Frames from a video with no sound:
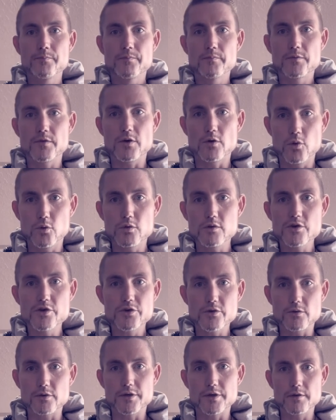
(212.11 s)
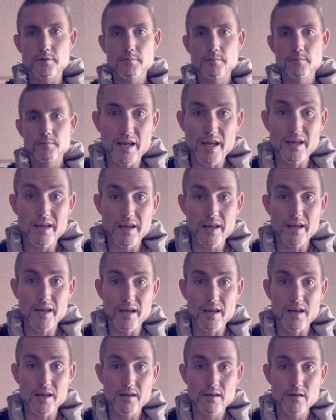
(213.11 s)
The cold shoulder,
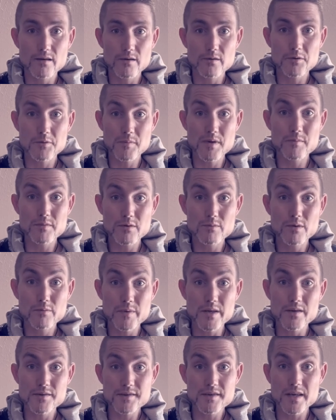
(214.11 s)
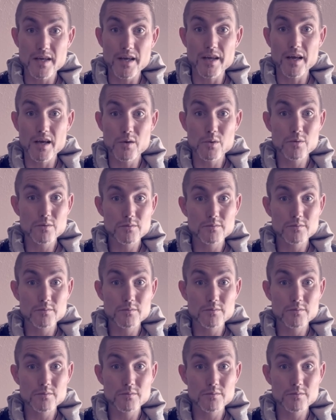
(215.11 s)
AKA, remember when we used to hang out?